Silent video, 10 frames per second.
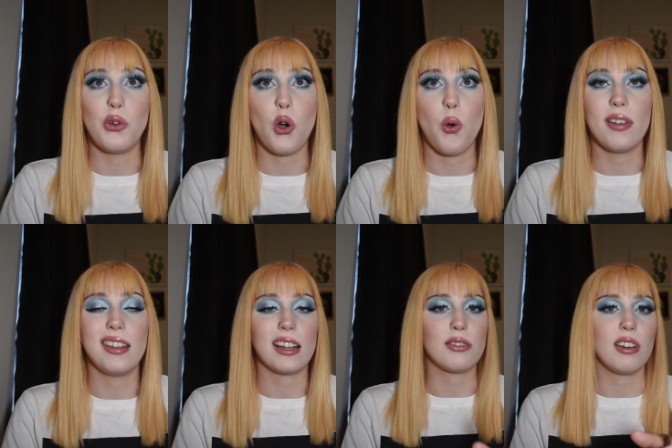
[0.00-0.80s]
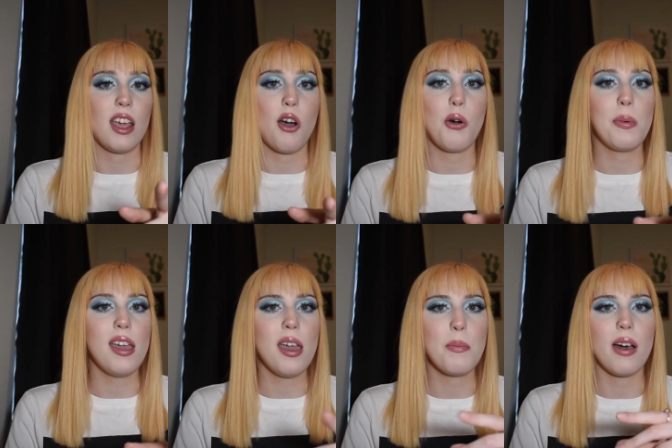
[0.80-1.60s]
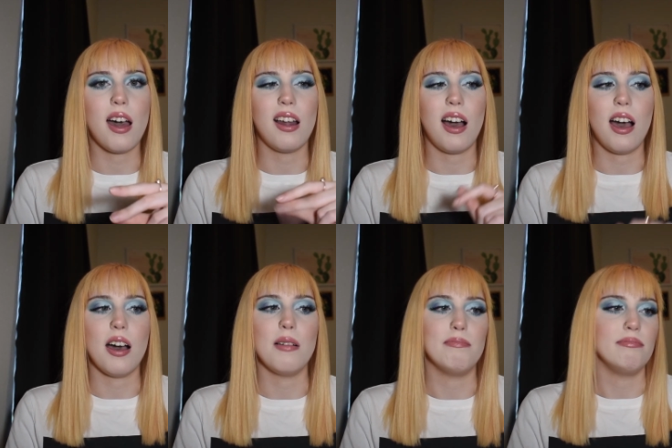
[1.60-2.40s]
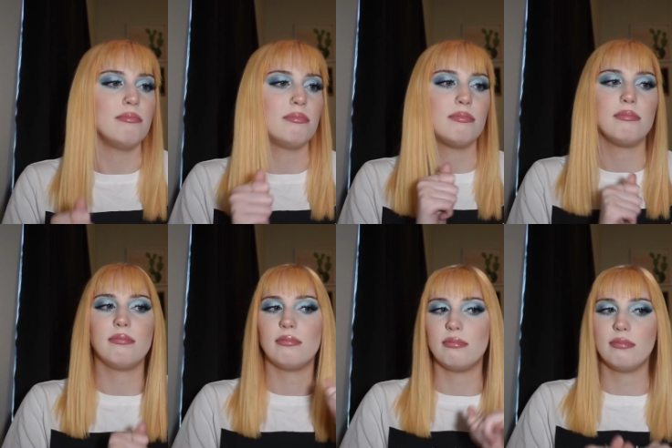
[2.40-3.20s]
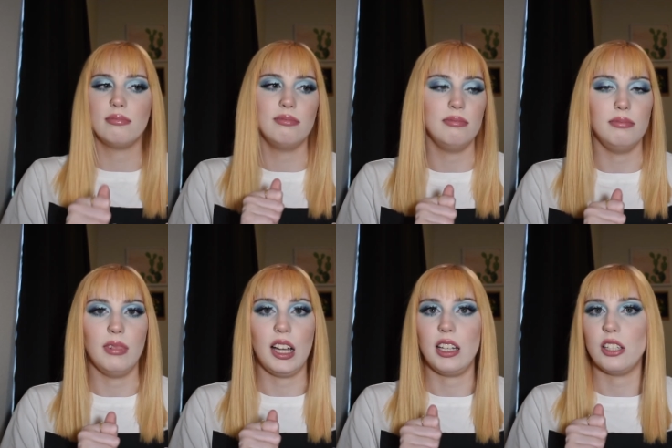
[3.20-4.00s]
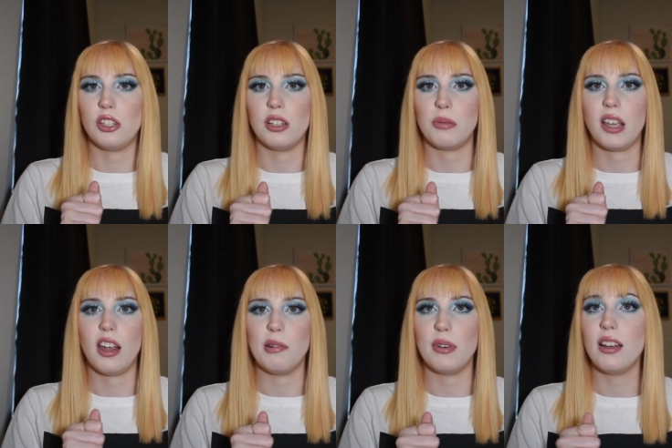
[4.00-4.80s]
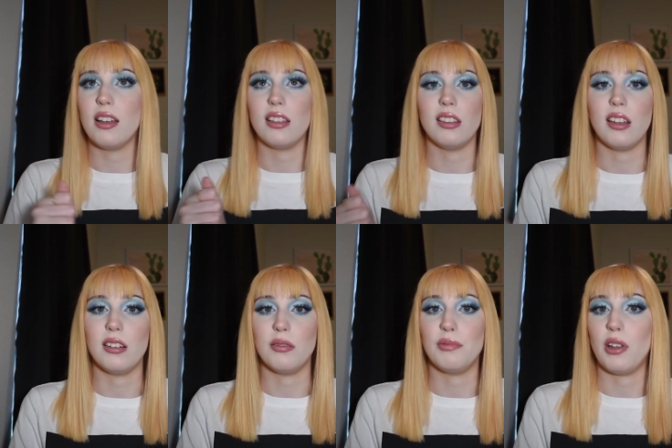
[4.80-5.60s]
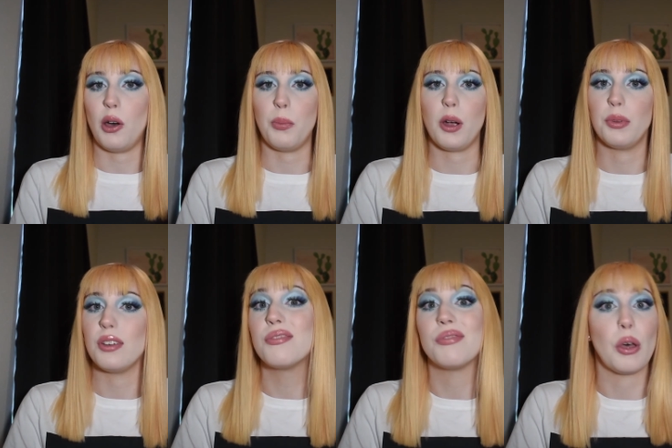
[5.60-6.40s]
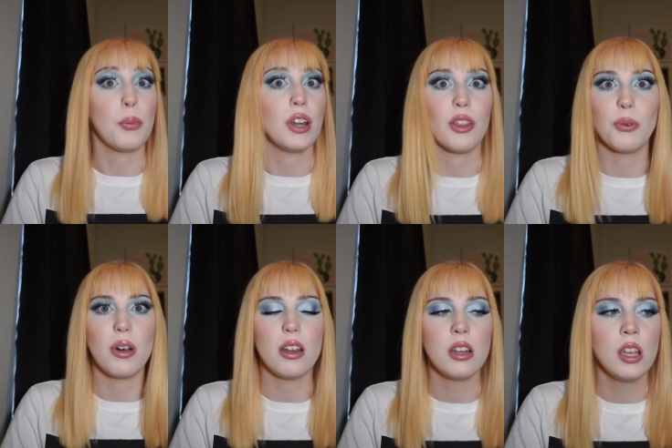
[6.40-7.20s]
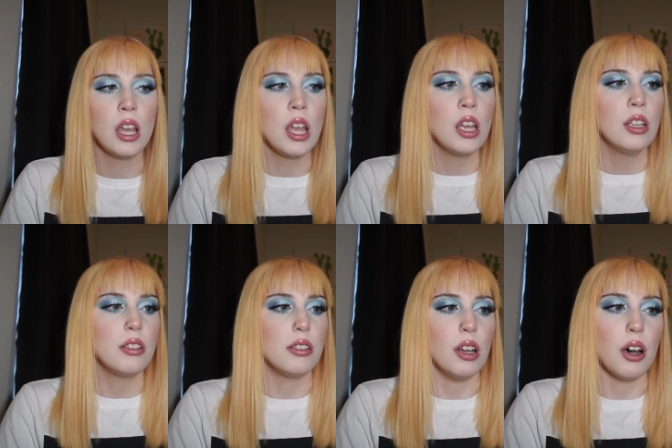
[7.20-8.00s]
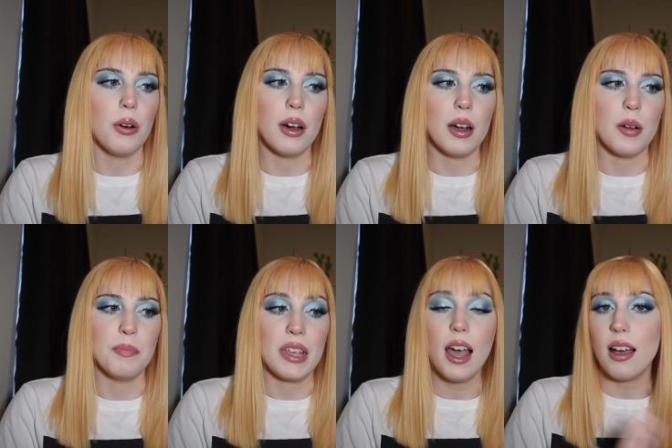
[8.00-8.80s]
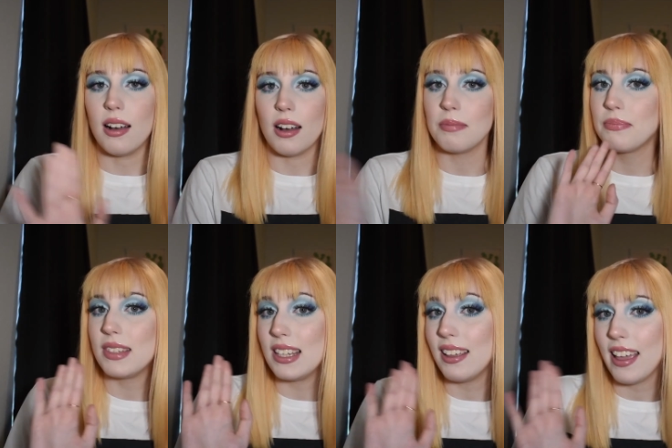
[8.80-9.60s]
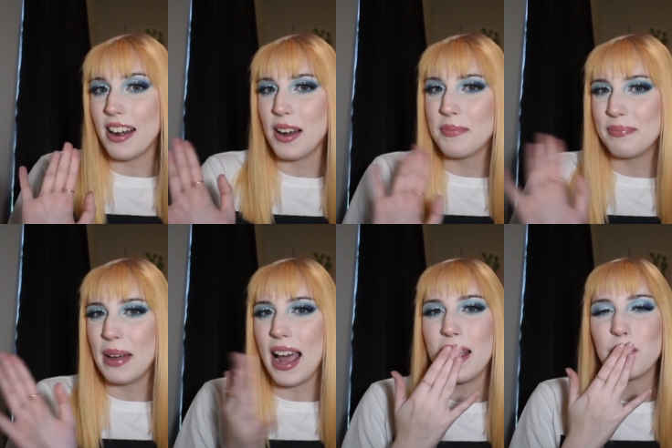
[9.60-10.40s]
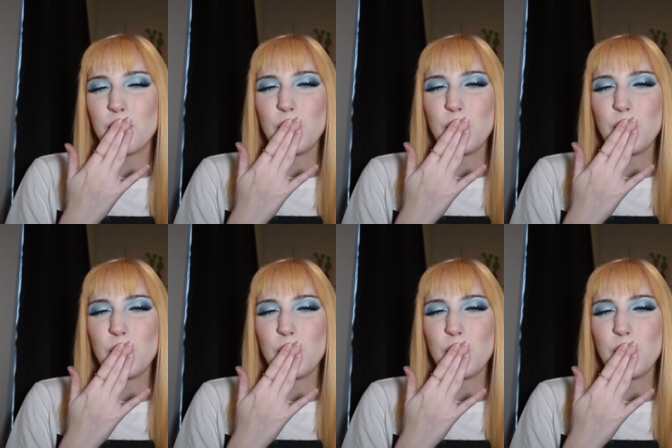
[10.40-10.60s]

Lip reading: know when the next video will be, but I need to charge my camera, and then I'll probably film another one. So yeah, I'll see you later. Bye.